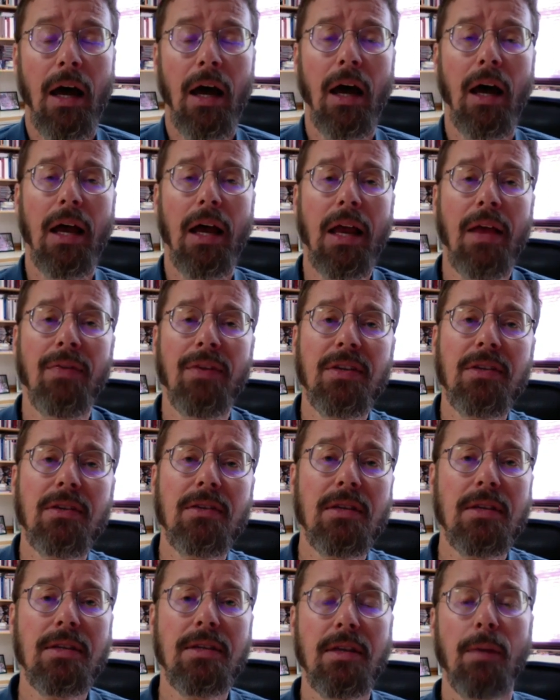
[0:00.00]
And this
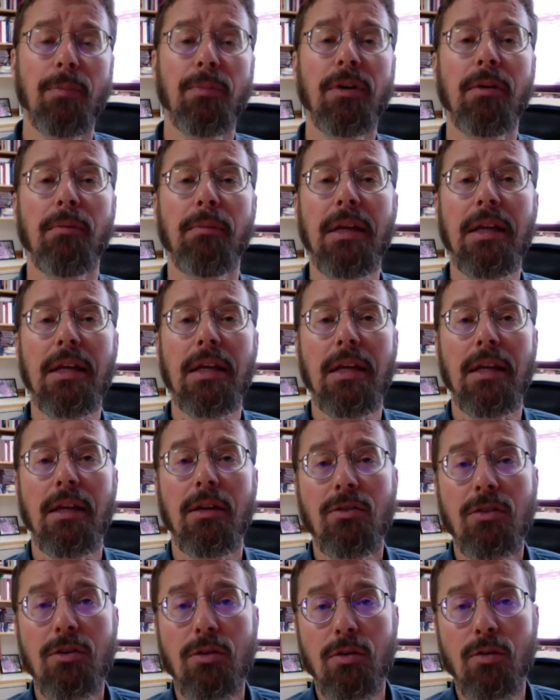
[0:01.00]
is a
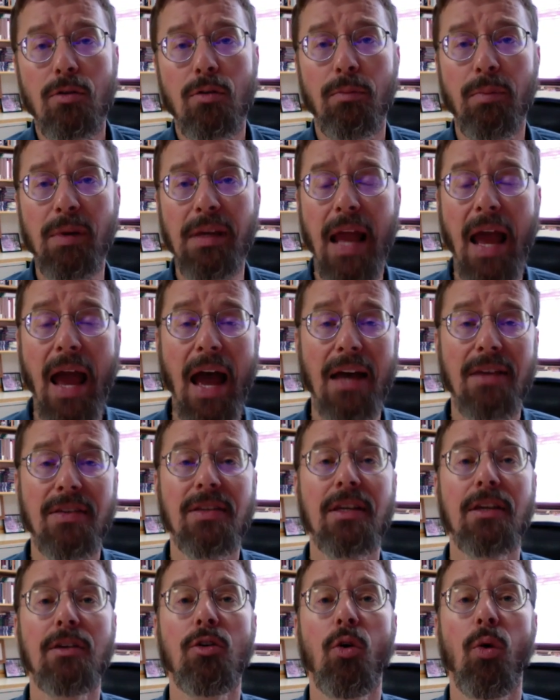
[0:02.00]
subcommittee to be
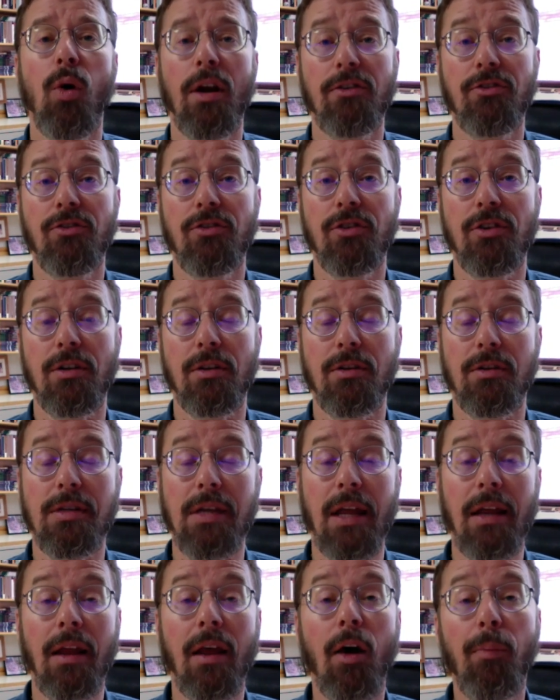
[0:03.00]
asking questions
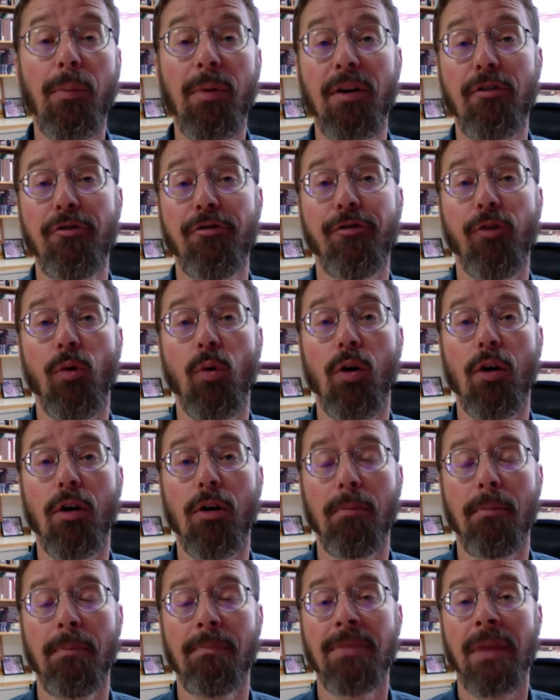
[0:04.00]
and helping
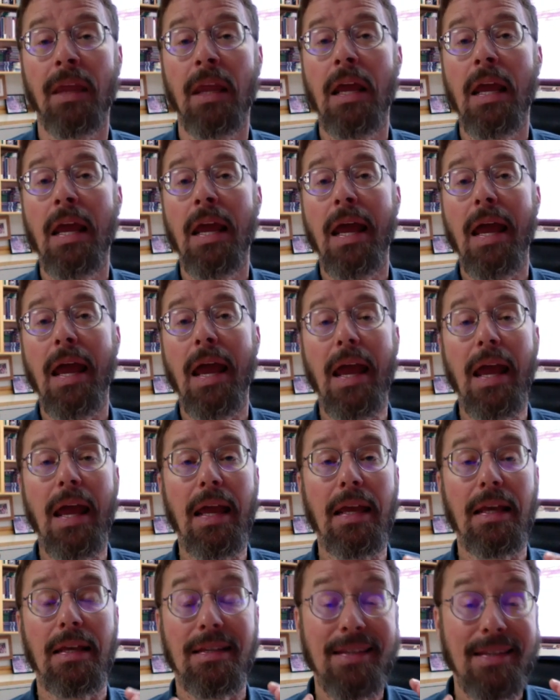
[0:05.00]
form
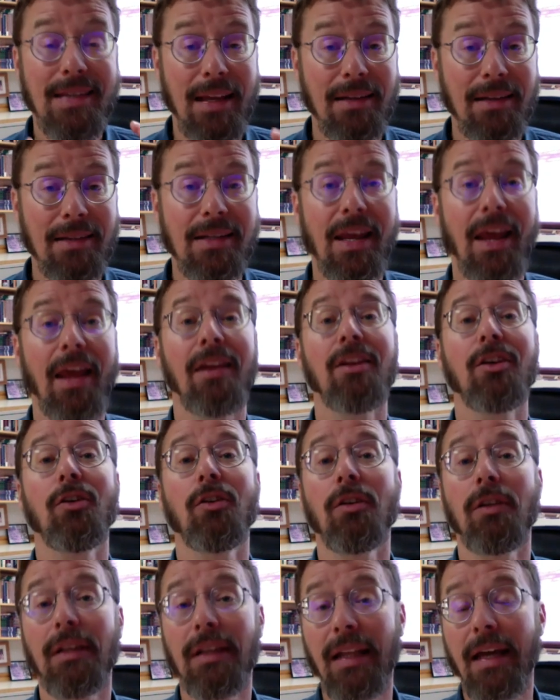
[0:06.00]
a
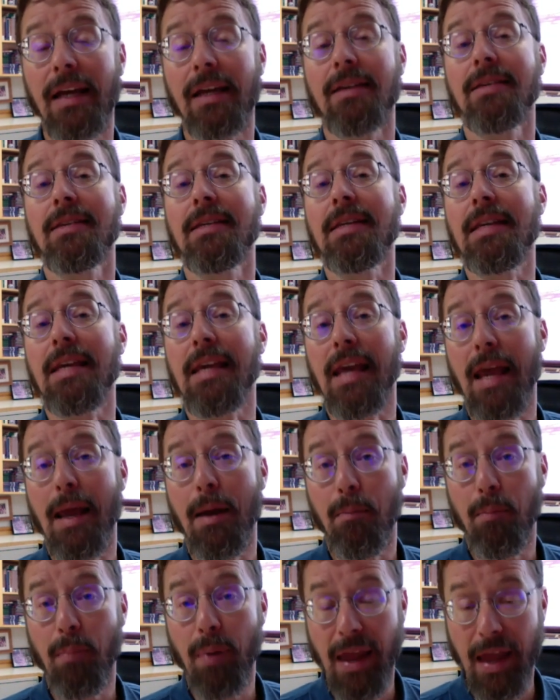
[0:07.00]
centennial legacy
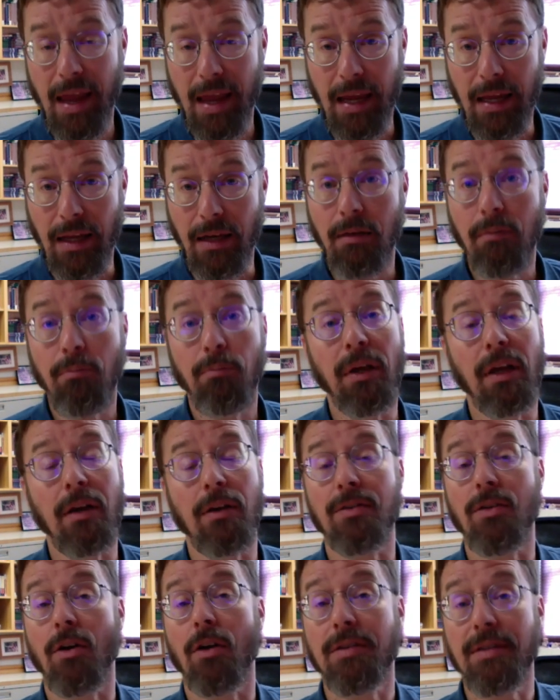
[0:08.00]
campaign,
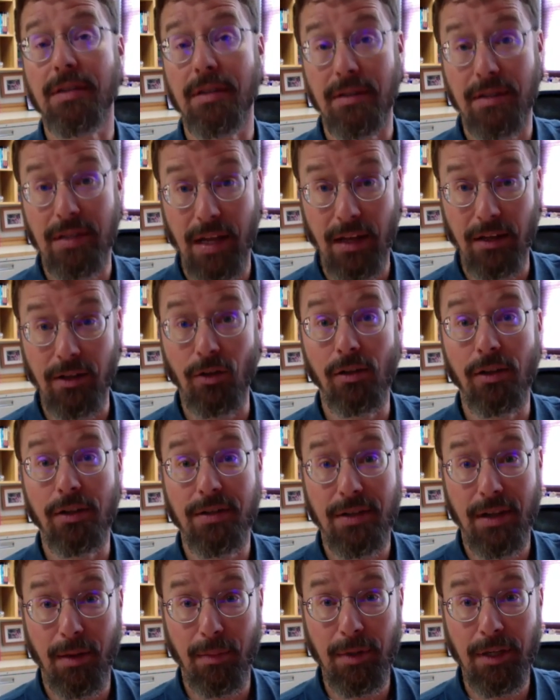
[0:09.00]
because our centennial
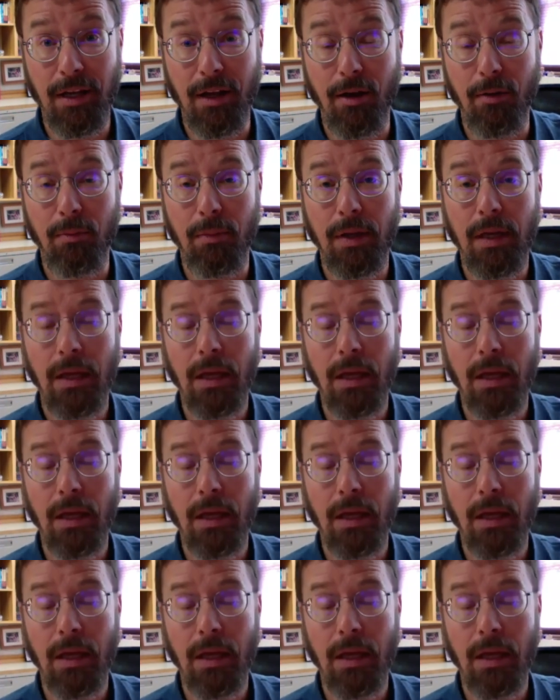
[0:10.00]
is coming up.